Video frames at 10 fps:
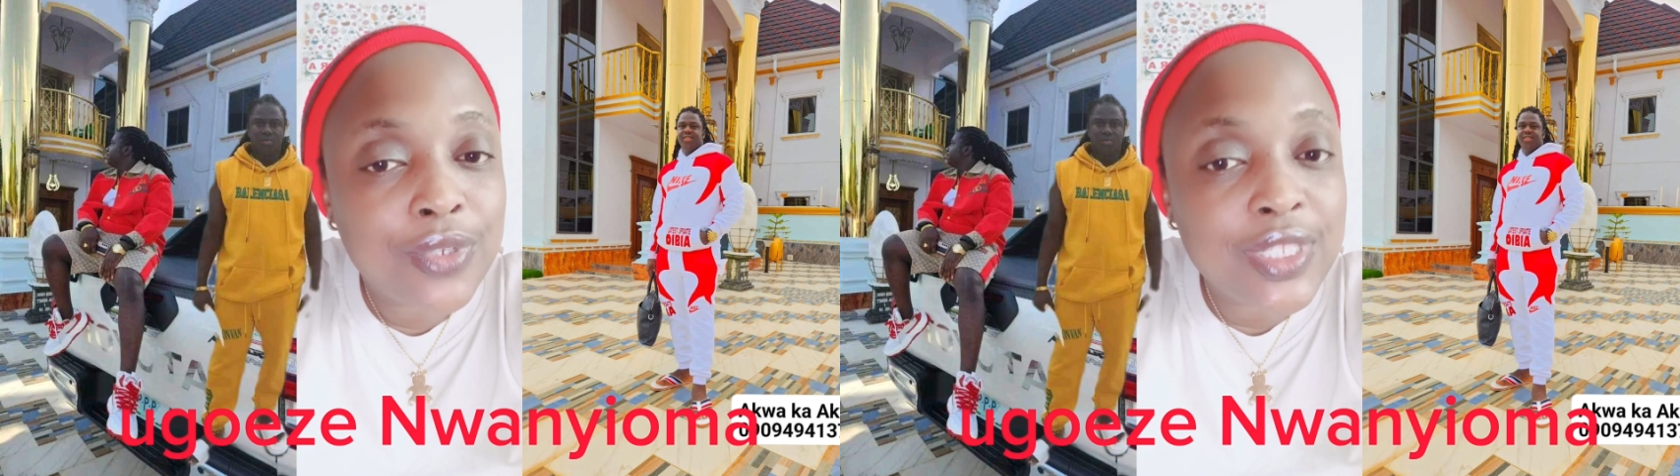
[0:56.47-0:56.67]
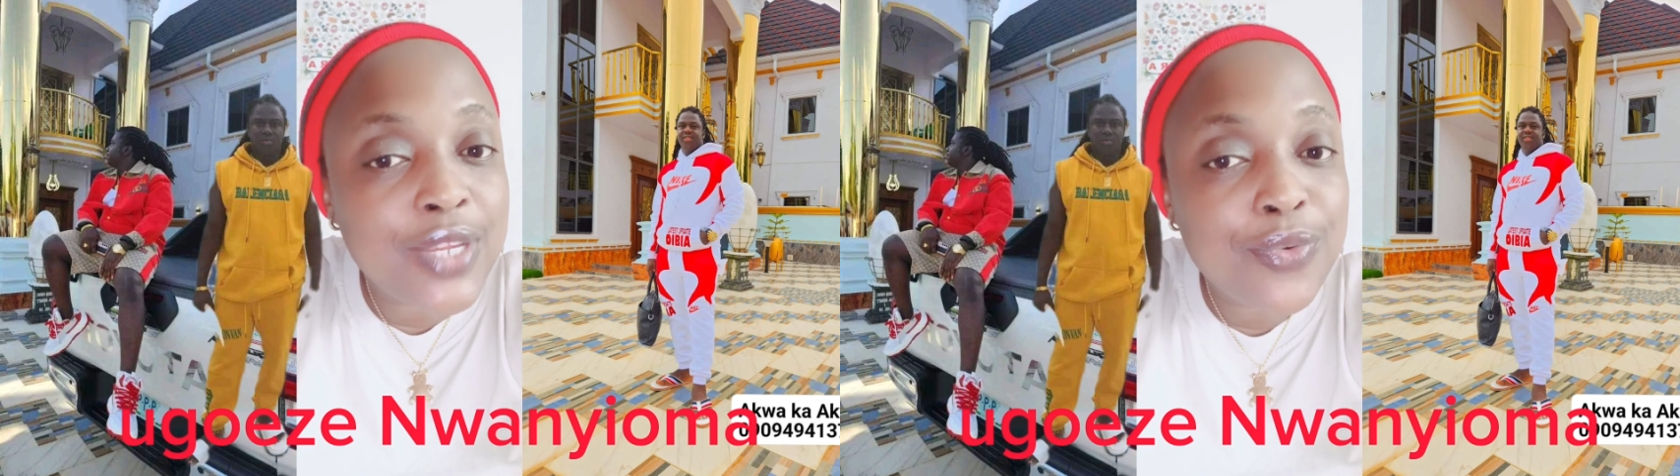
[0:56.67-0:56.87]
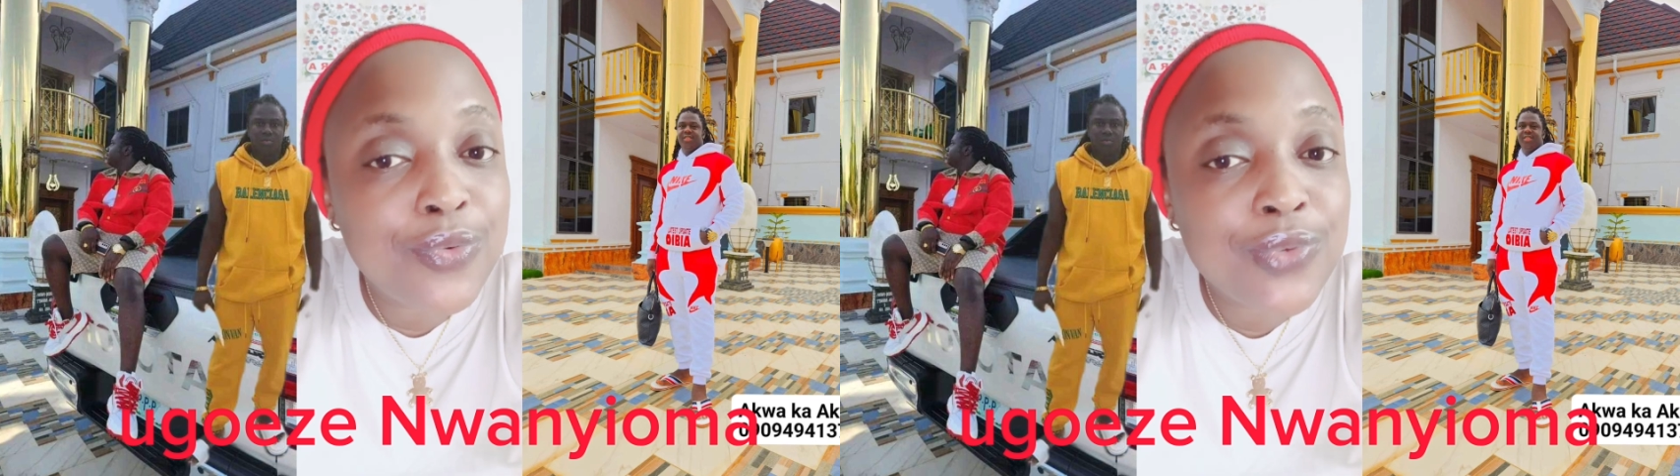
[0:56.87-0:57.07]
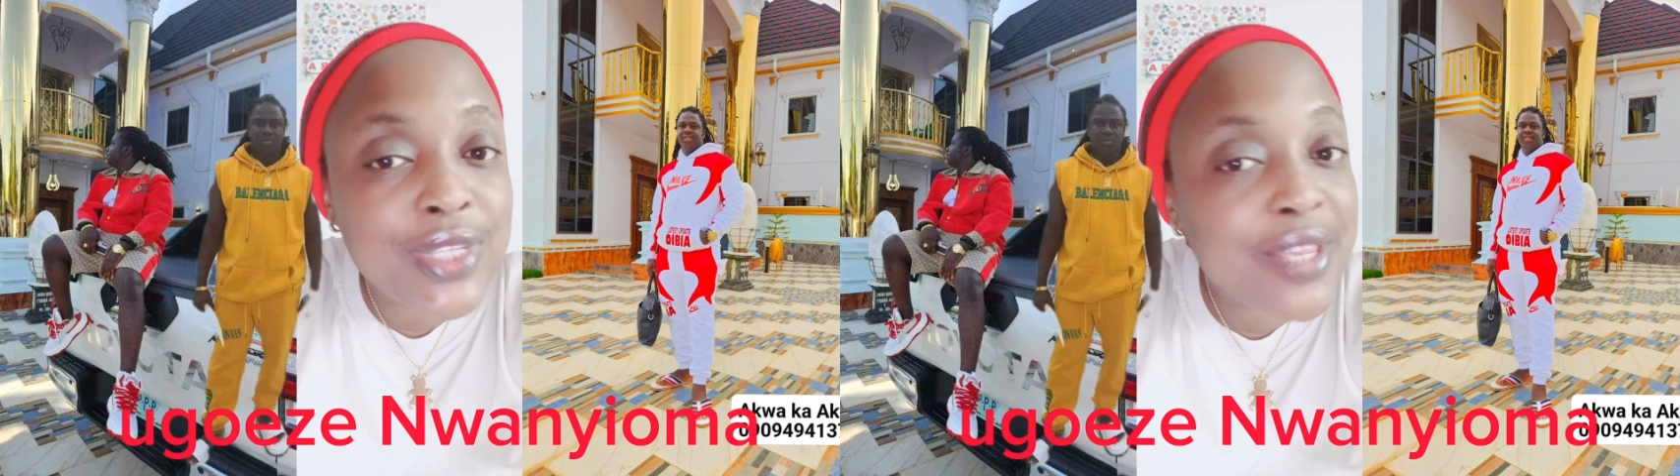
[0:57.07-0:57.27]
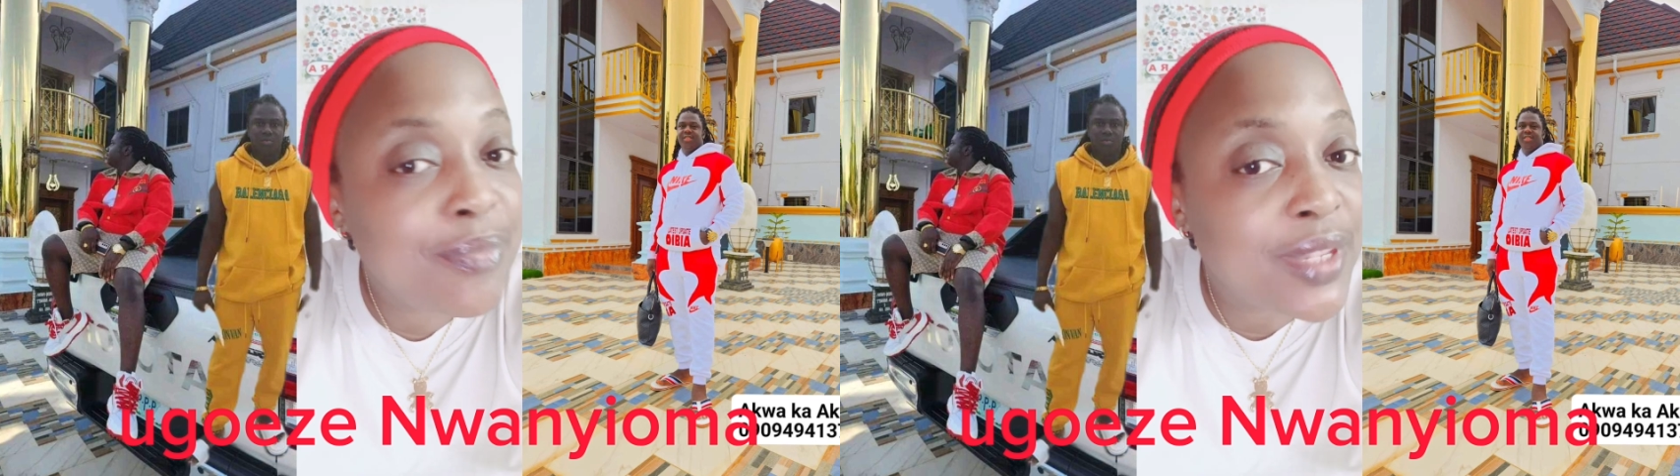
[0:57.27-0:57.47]
they don't know
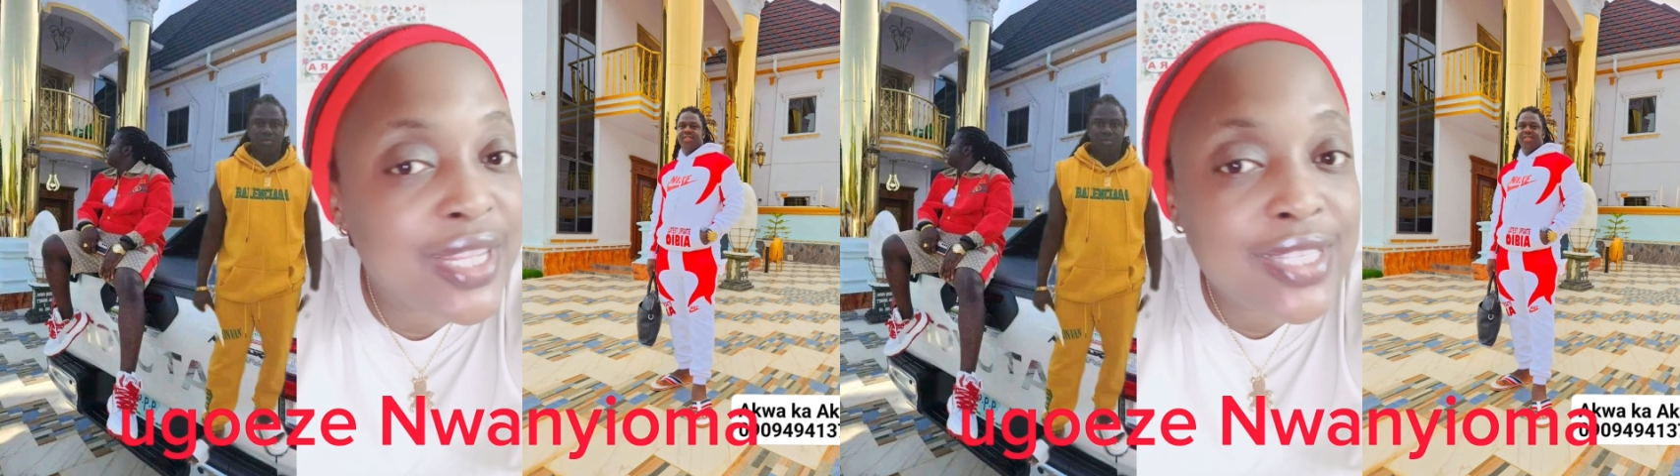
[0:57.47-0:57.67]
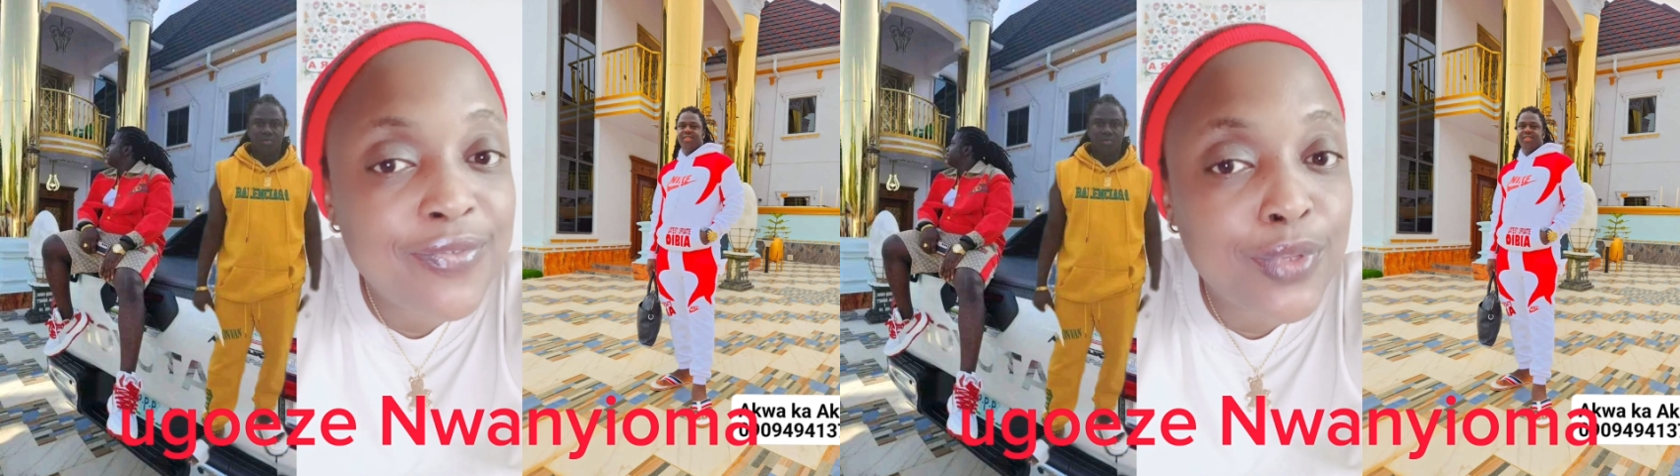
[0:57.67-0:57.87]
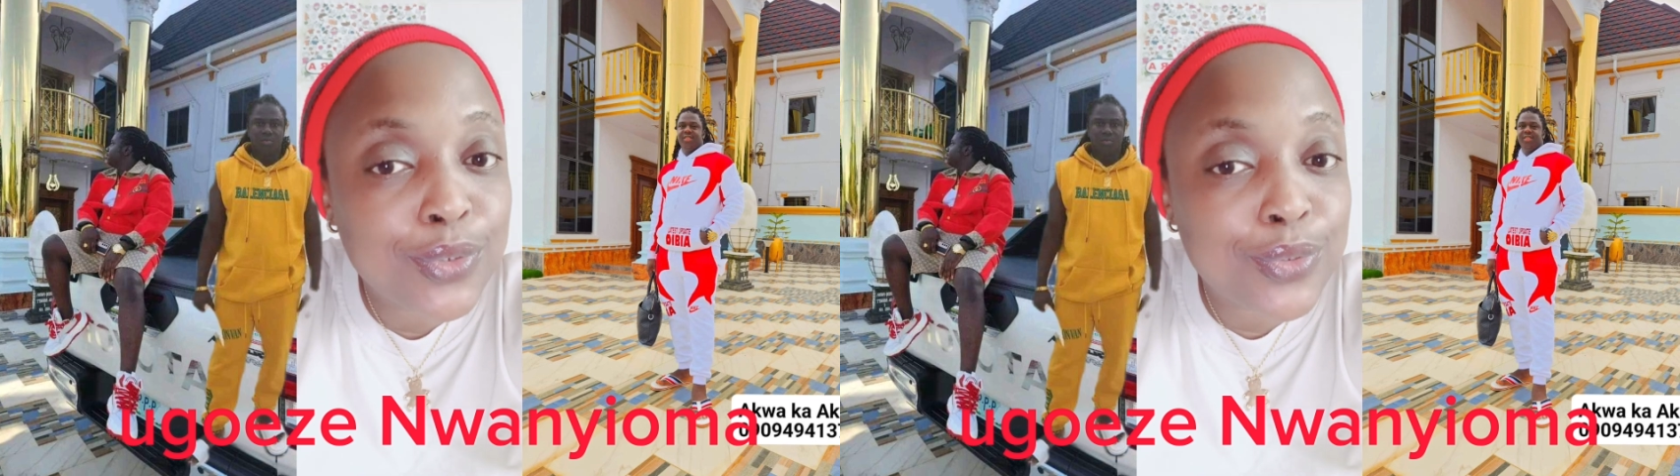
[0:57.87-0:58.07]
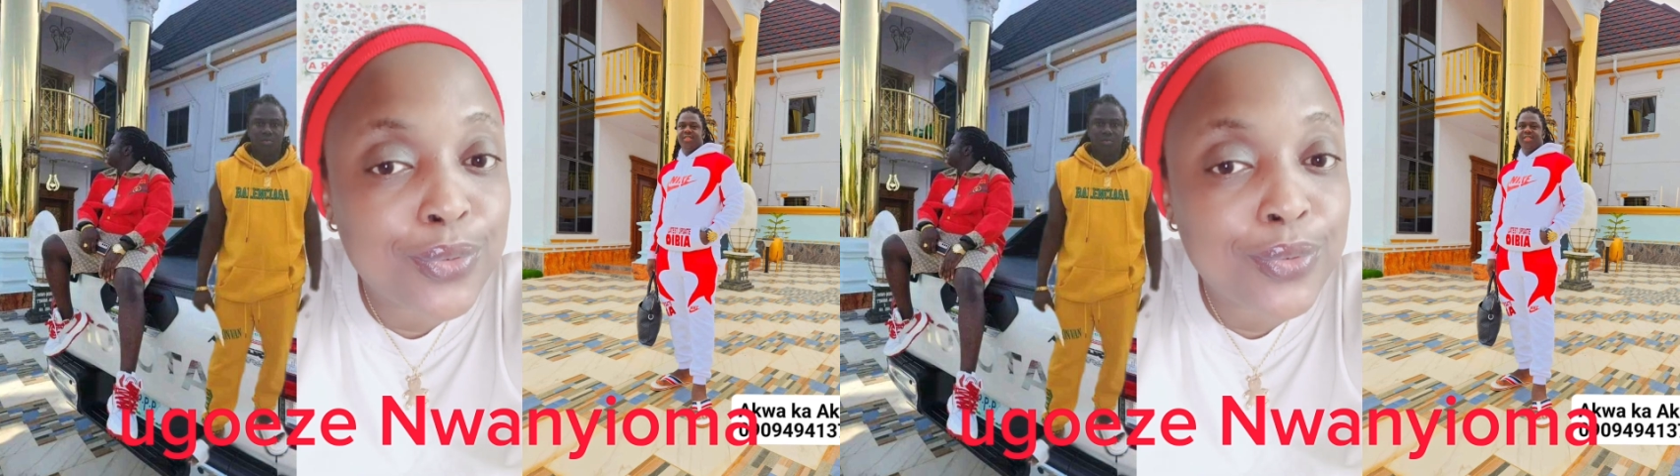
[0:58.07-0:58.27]
saying be native doctor,